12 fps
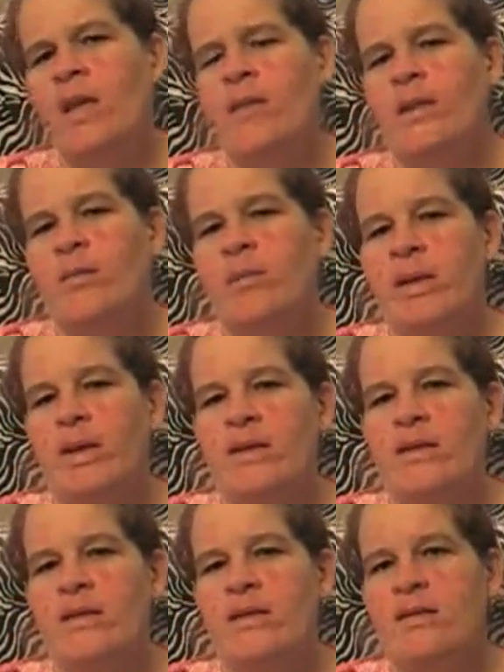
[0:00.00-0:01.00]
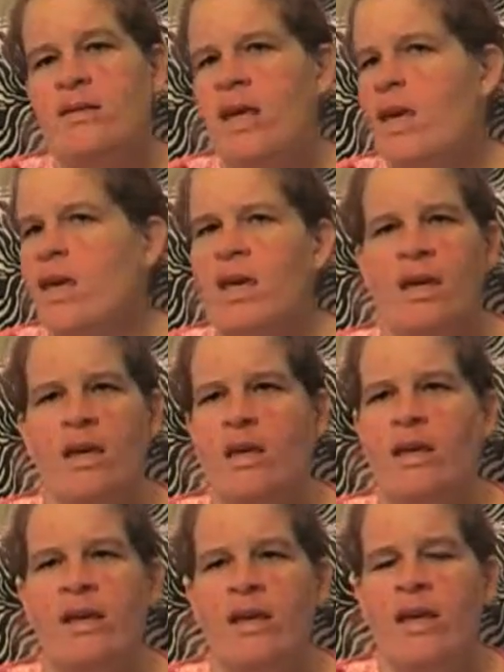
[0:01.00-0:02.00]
the biggest thing